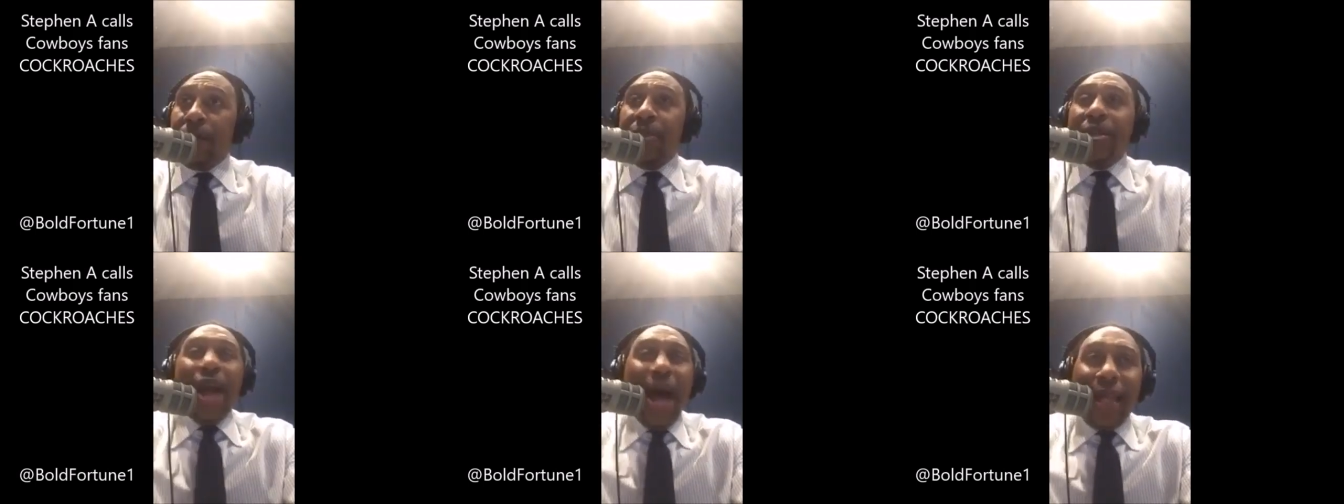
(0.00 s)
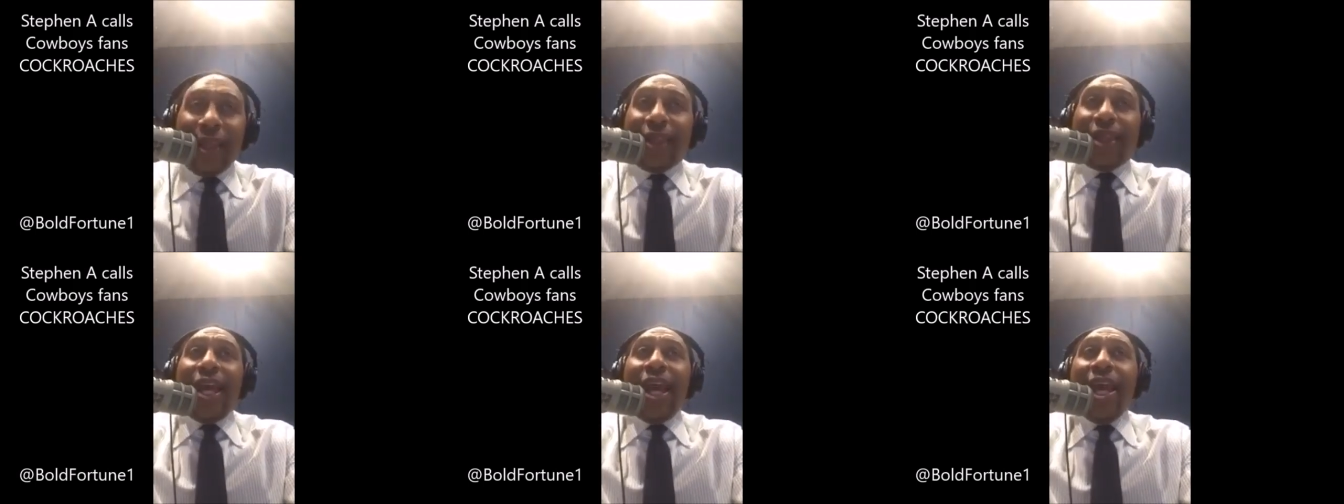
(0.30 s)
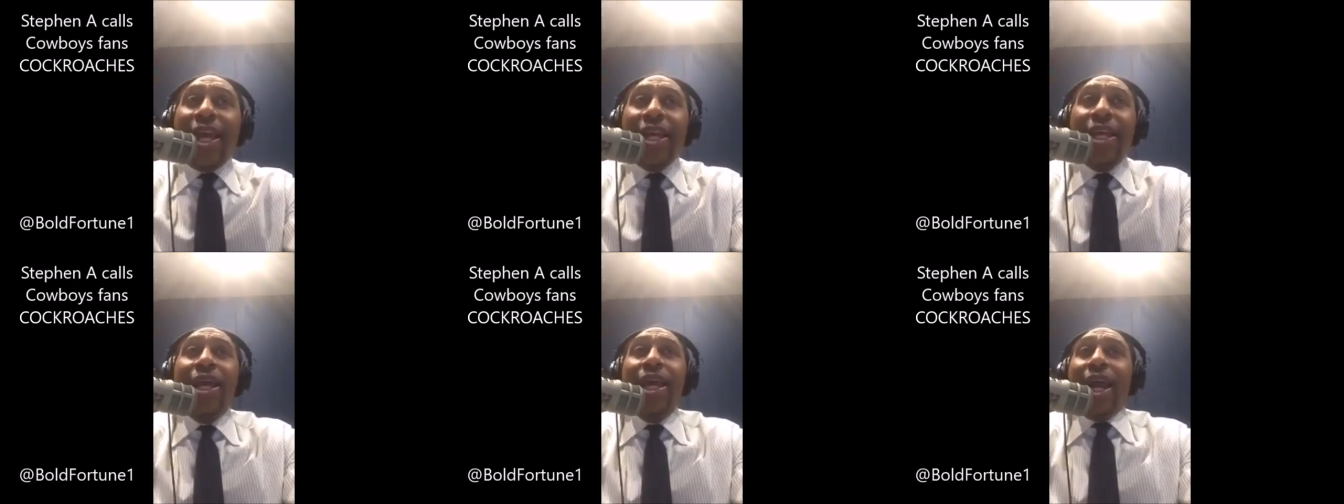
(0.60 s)

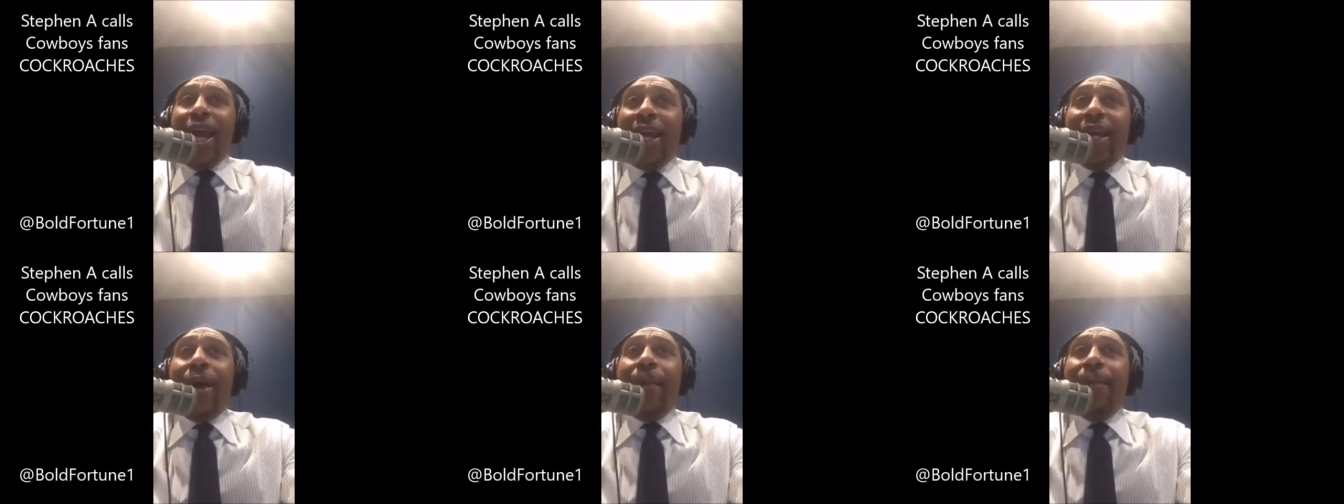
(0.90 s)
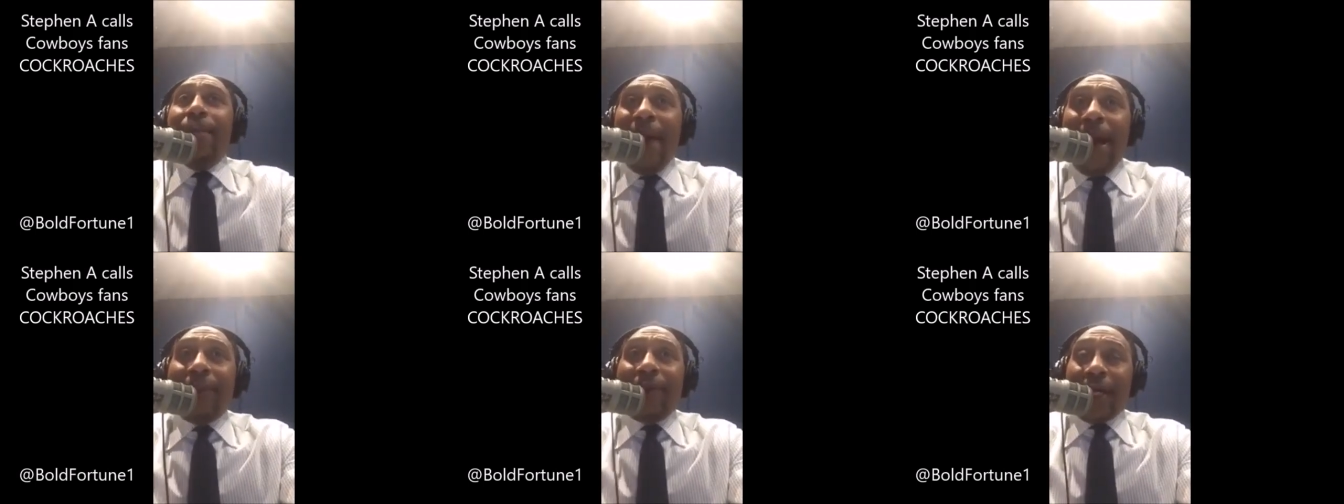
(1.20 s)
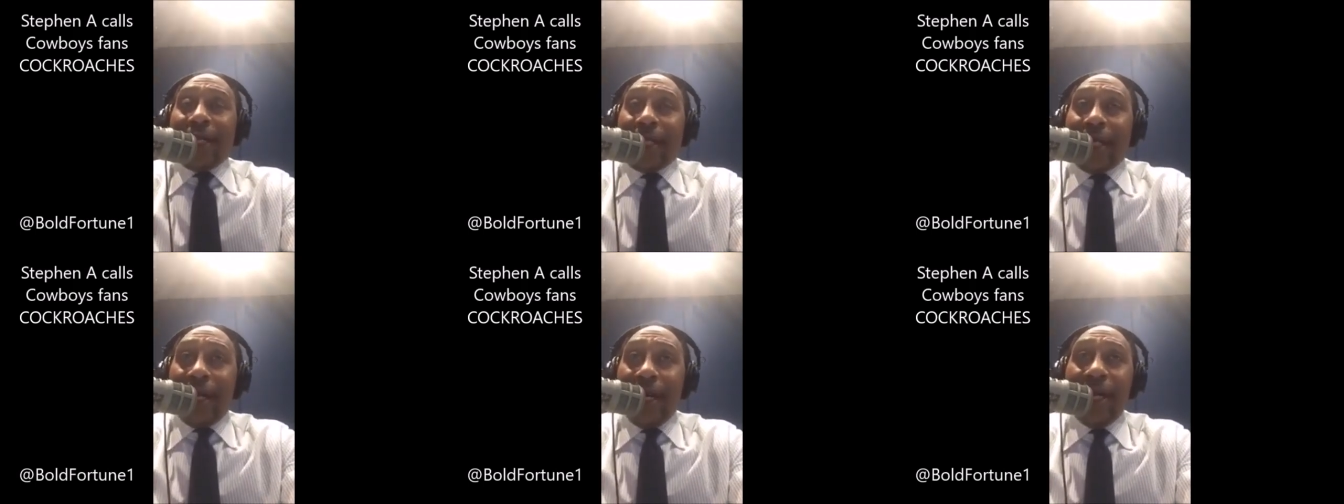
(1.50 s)
Nothing in
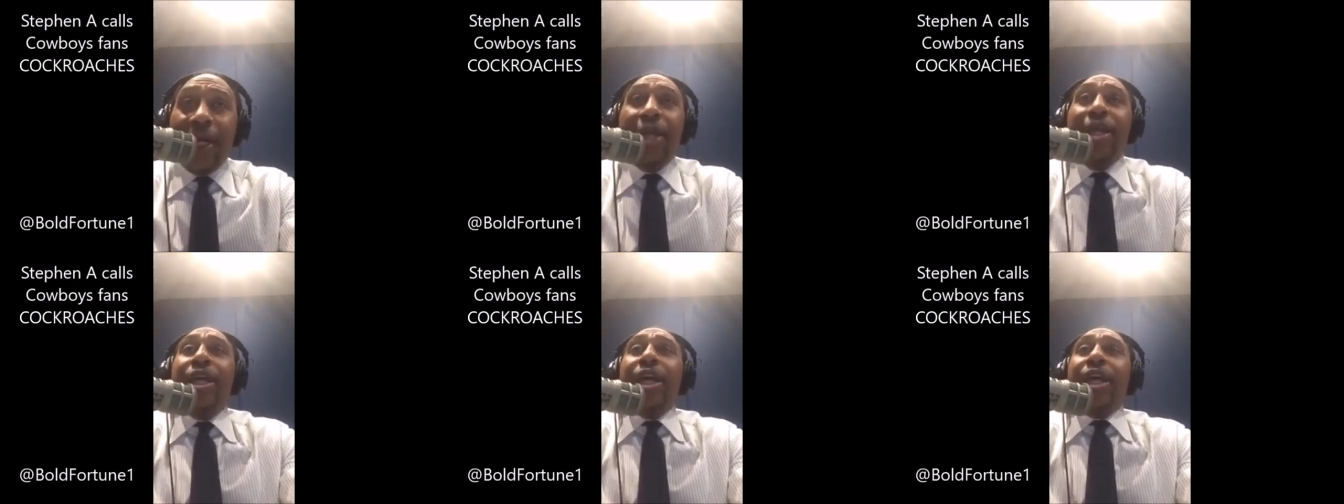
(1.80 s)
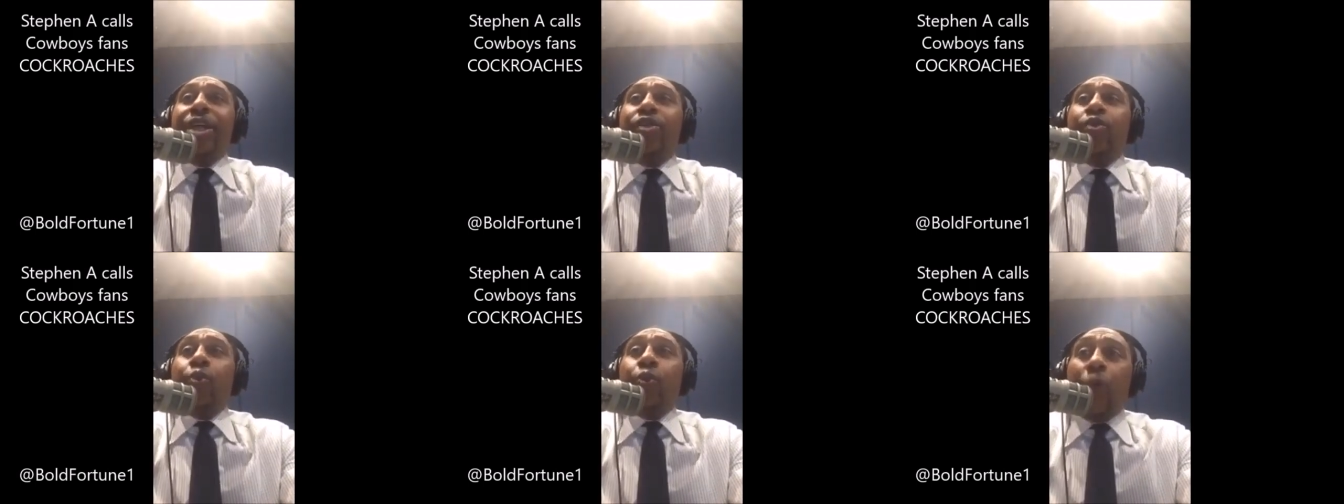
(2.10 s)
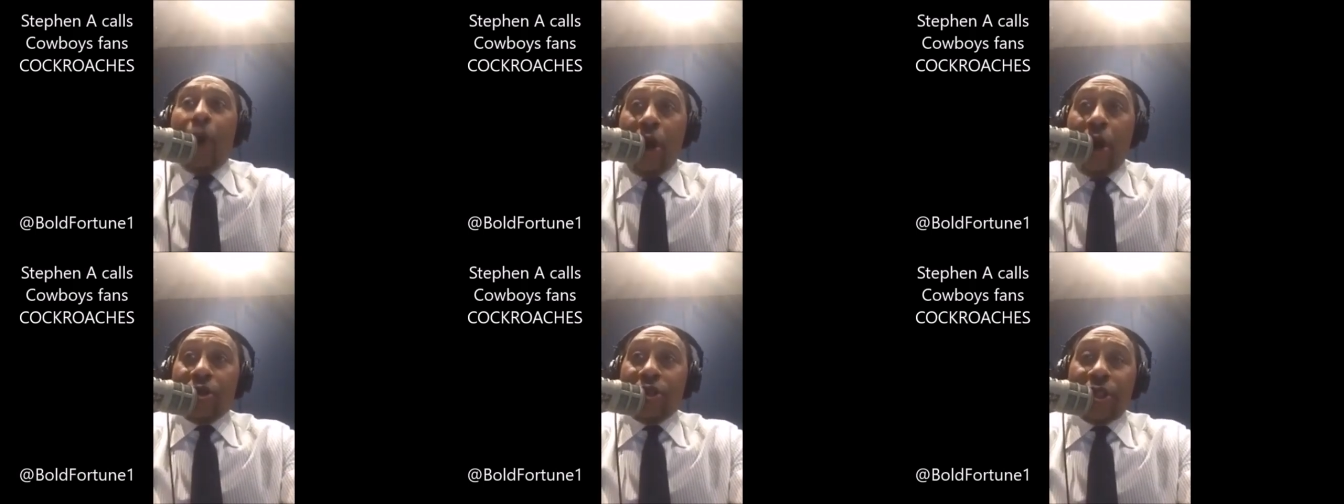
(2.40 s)
America is
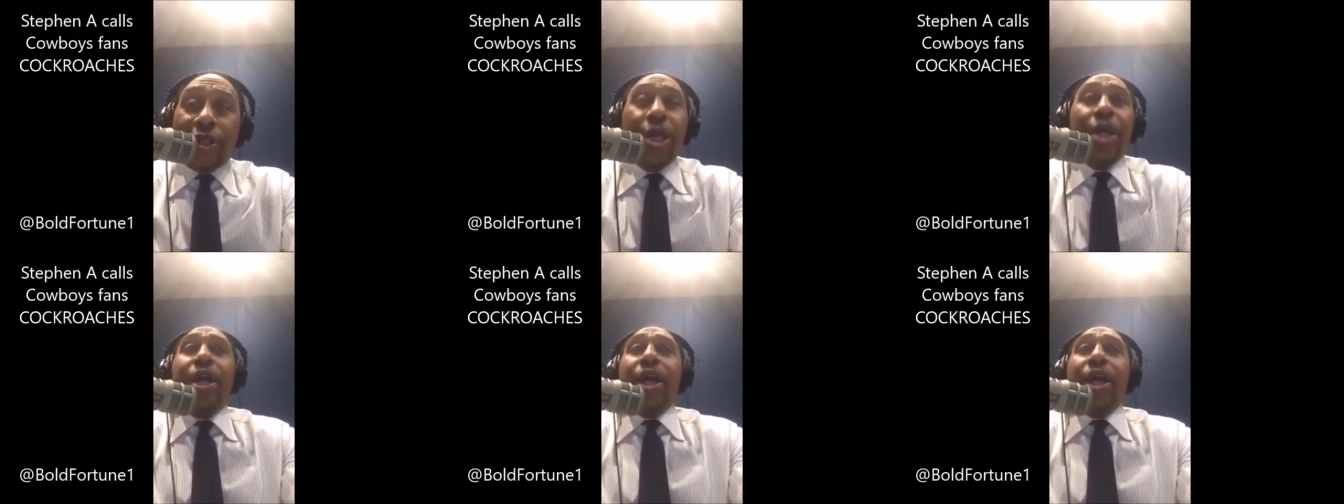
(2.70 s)
worse